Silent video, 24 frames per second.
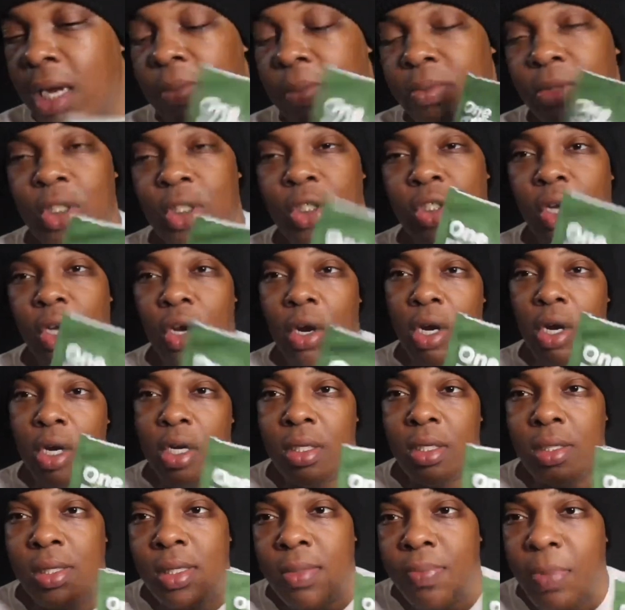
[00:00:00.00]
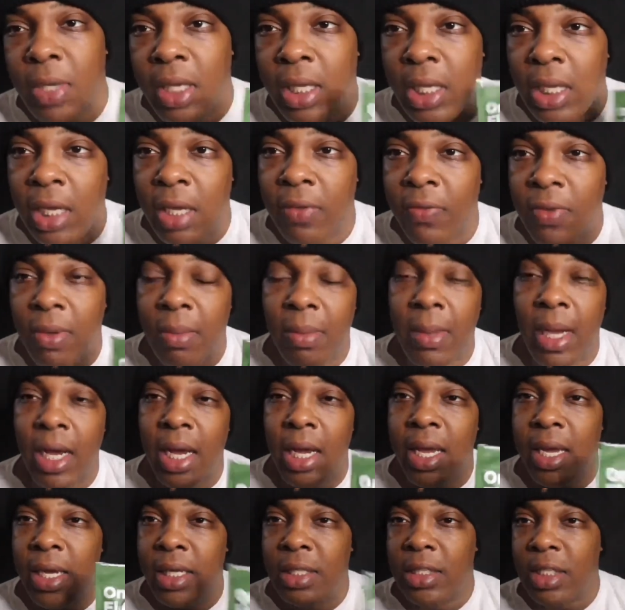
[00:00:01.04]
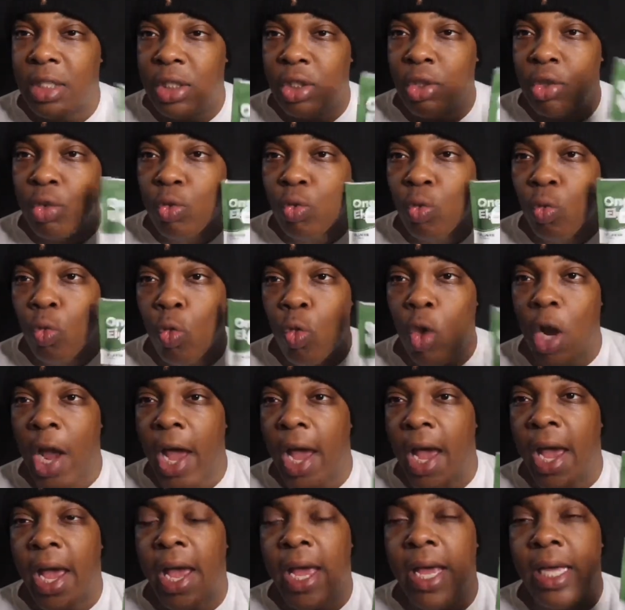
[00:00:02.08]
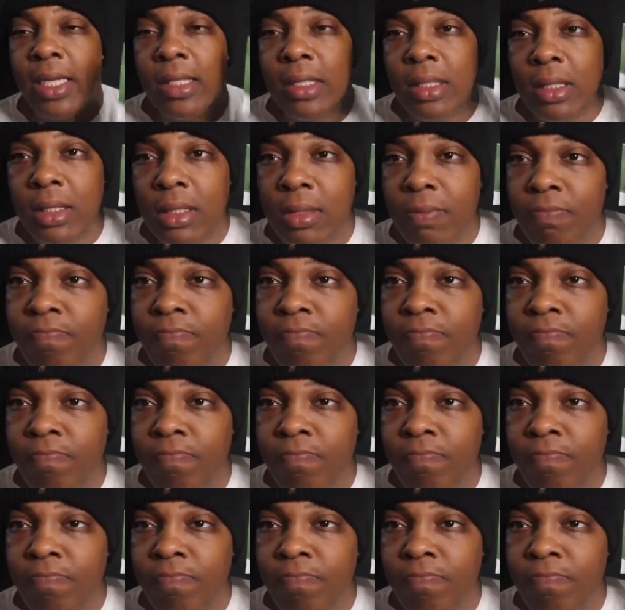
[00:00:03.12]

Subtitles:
Them jars be leaving my ish dry as,